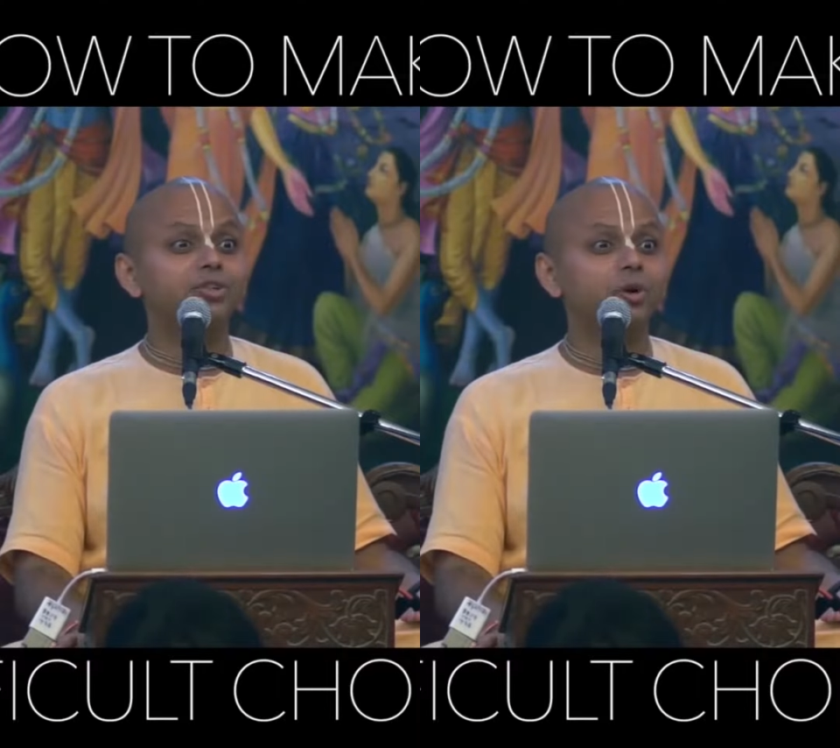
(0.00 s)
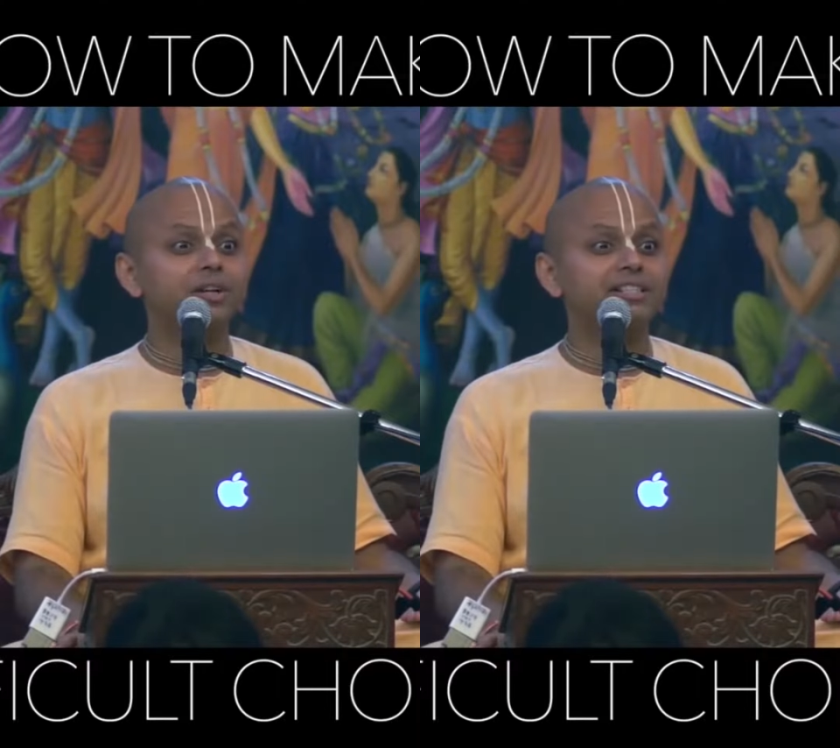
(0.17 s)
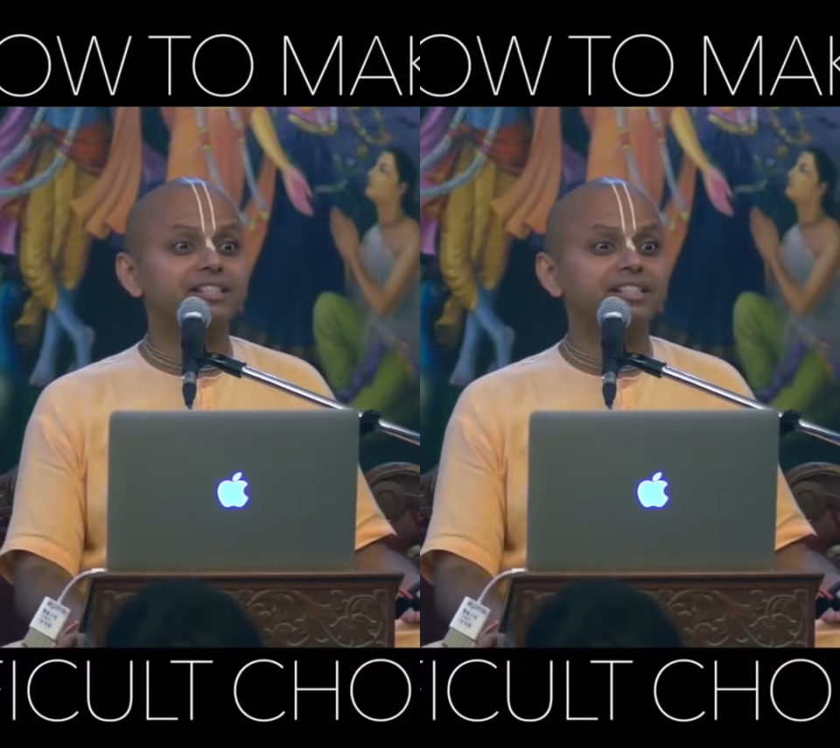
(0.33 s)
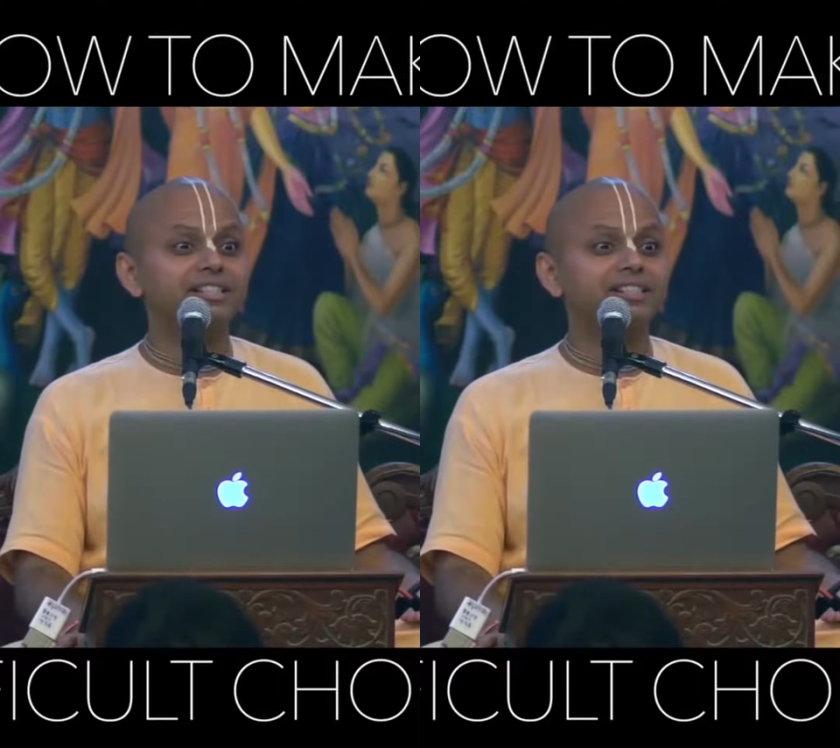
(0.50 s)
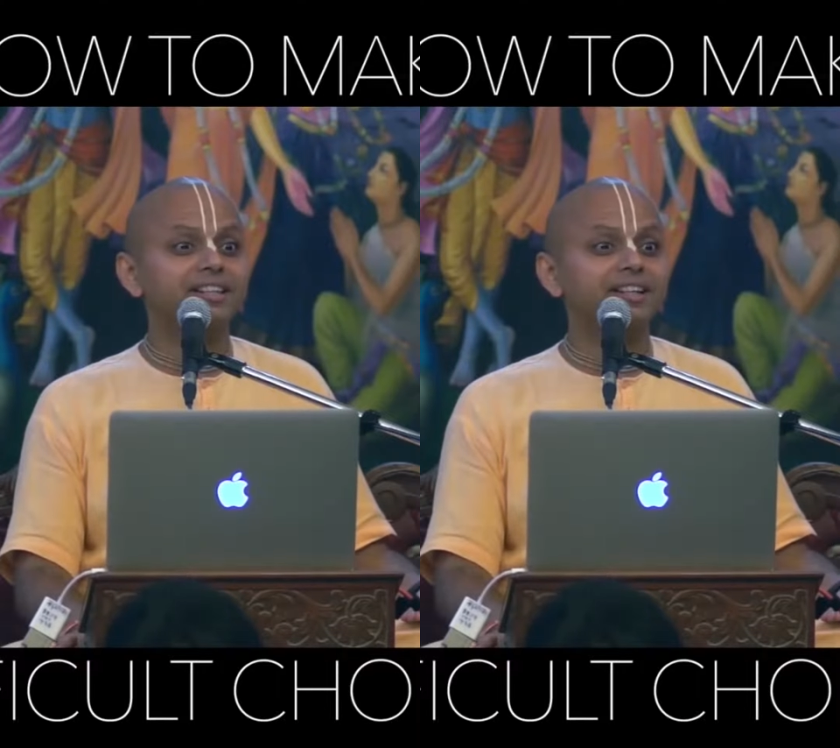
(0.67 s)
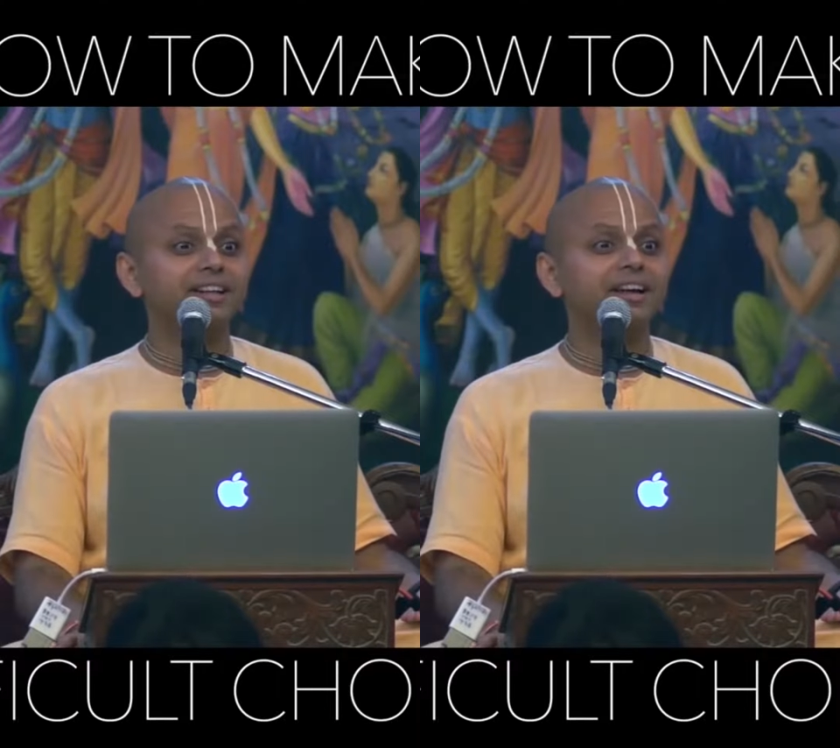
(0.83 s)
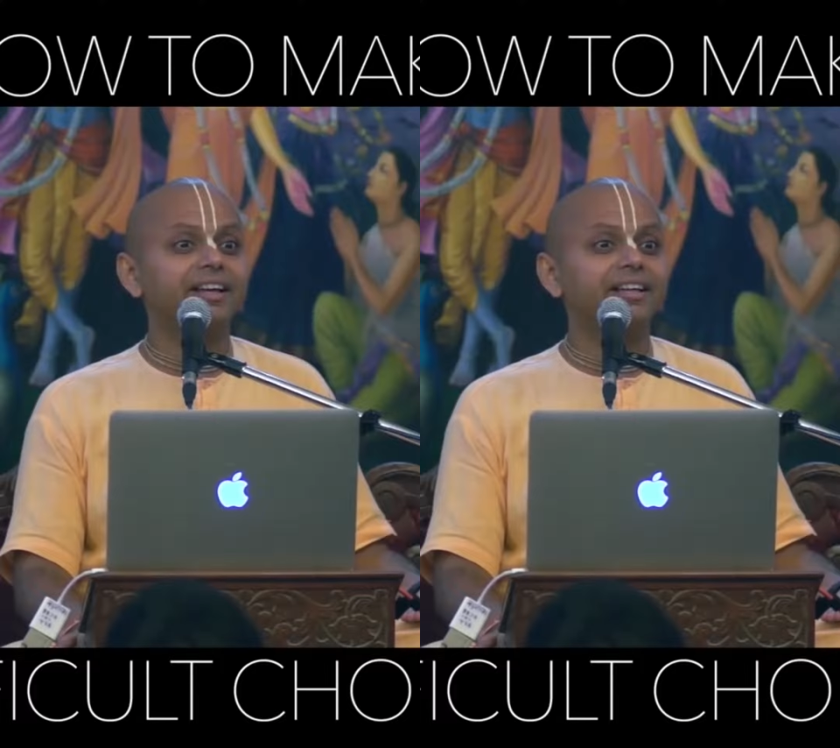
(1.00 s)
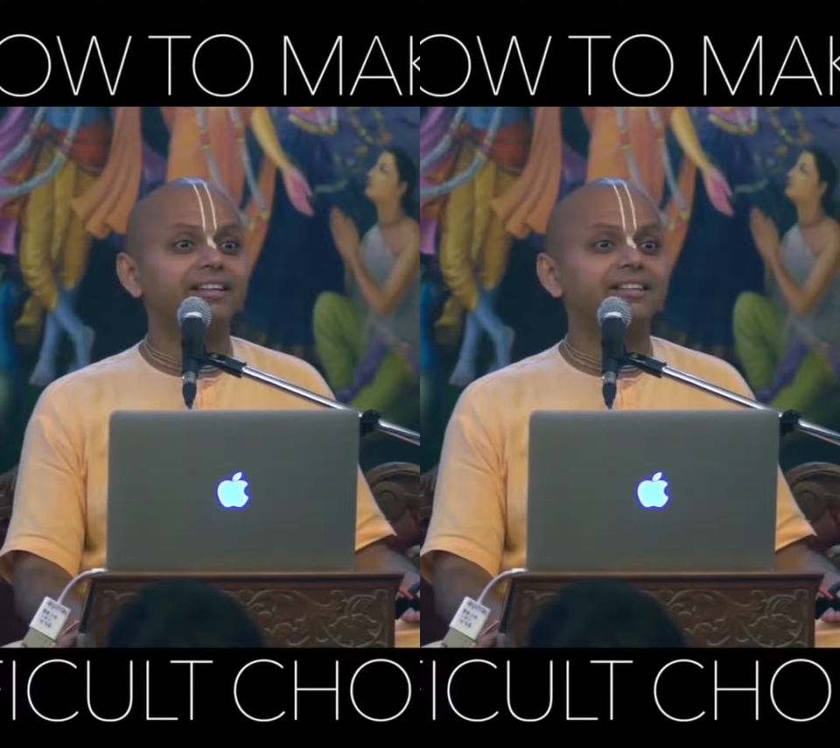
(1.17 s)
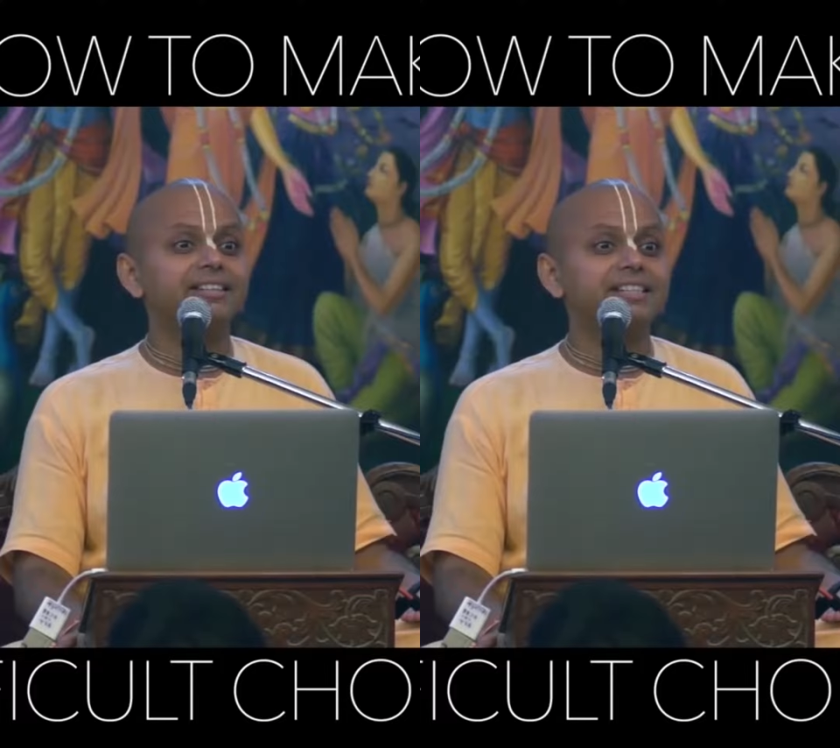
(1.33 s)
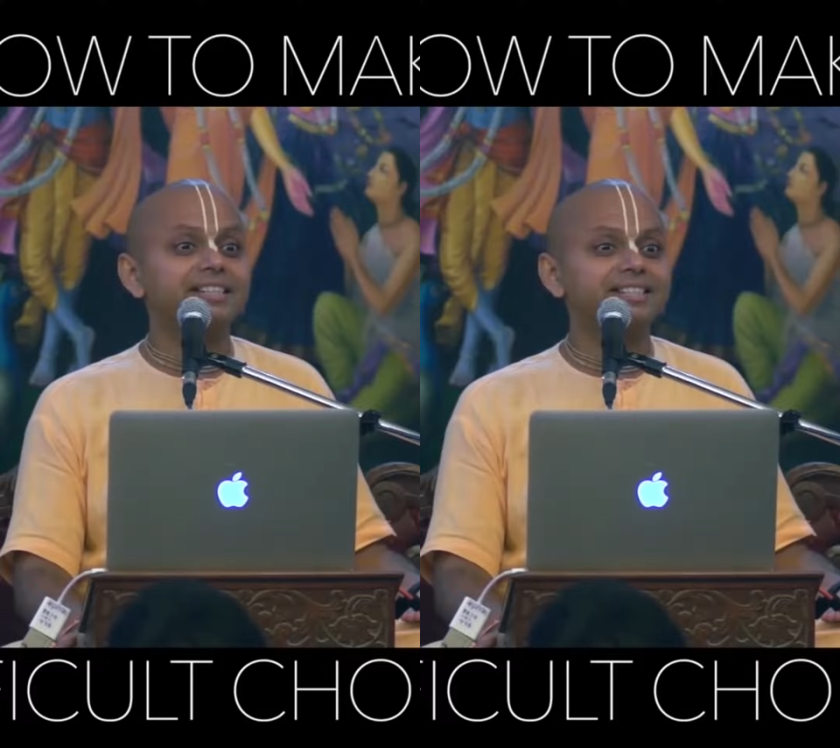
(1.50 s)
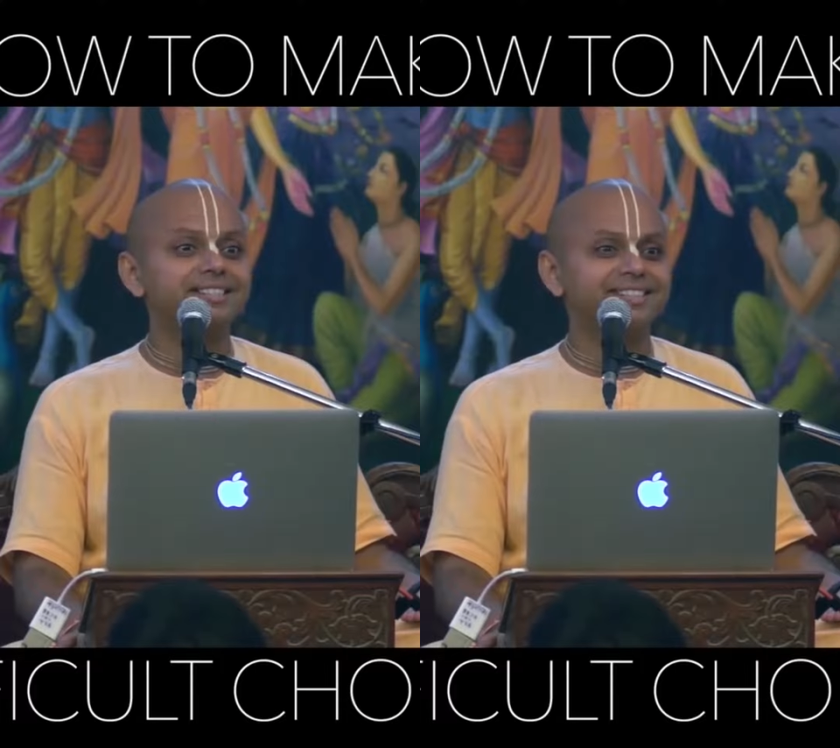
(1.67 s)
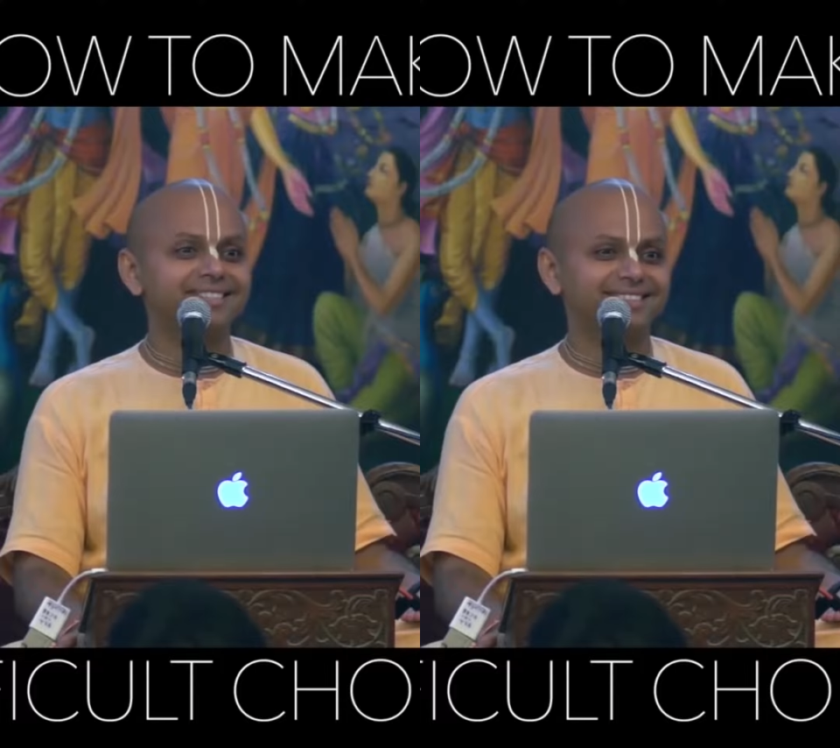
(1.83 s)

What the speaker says: choices like these.